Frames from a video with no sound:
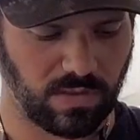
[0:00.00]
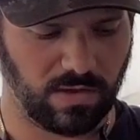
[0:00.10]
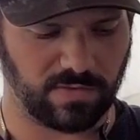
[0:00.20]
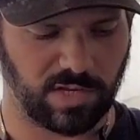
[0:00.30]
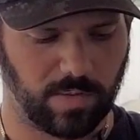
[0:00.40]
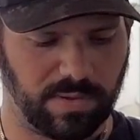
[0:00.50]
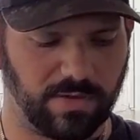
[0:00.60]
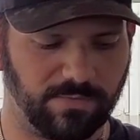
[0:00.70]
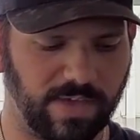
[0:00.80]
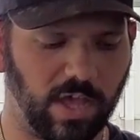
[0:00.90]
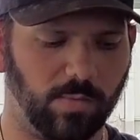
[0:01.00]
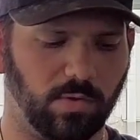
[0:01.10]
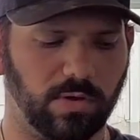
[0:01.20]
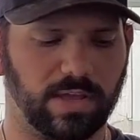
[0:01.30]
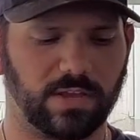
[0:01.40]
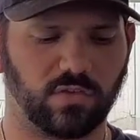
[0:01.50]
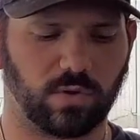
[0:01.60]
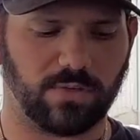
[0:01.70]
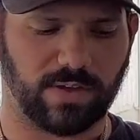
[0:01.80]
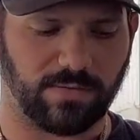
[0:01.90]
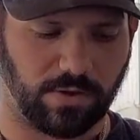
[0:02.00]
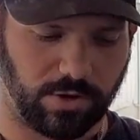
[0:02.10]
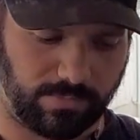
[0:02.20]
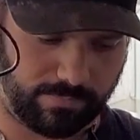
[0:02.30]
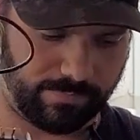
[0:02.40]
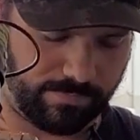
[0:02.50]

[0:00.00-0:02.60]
is going to be available in a 2500,